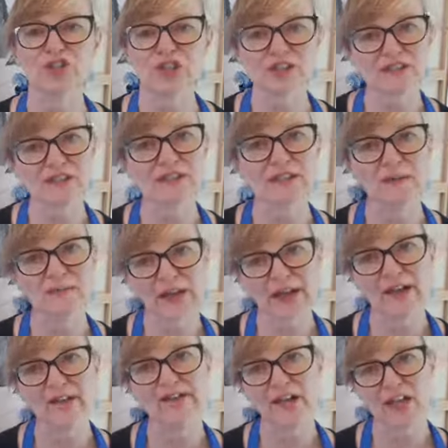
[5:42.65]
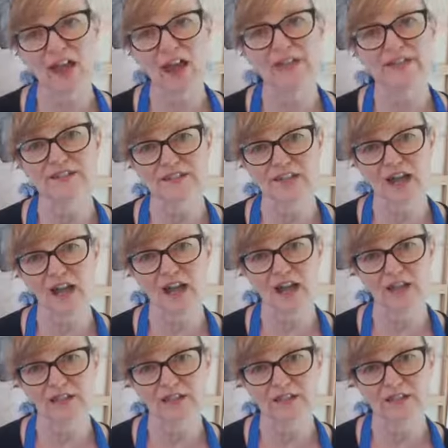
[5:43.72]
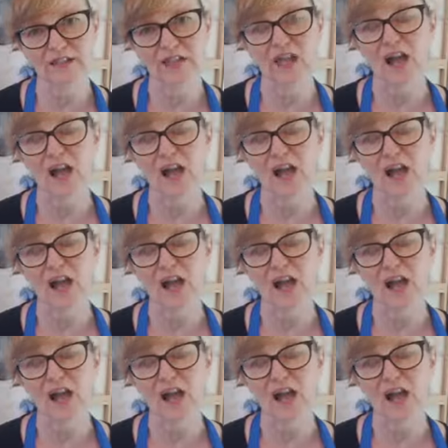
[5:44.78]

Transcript: just about the light and dark.